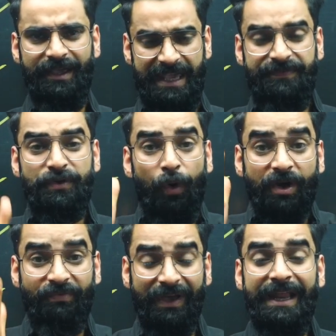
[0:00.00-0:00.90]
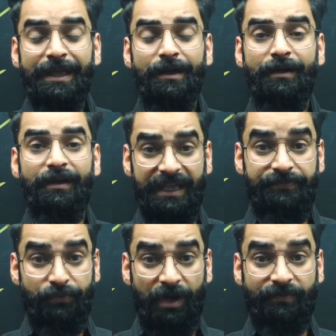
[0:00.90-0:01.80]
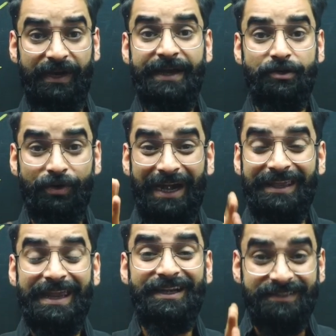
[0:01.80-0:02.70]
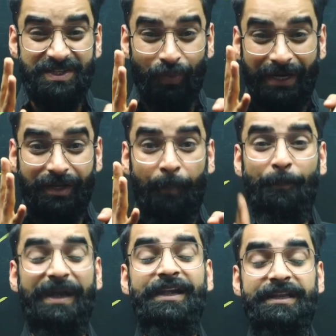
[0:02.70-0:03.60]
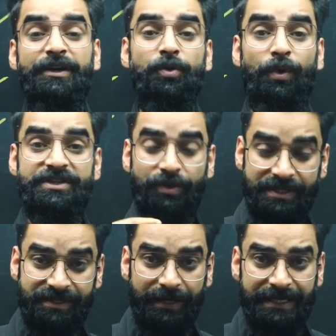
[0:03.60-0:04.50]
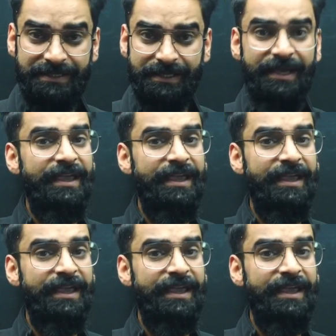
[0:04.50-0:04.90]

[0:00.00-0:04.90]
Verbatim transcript: If you are willing, if you are willing to dedicate this one complete year towards your studies,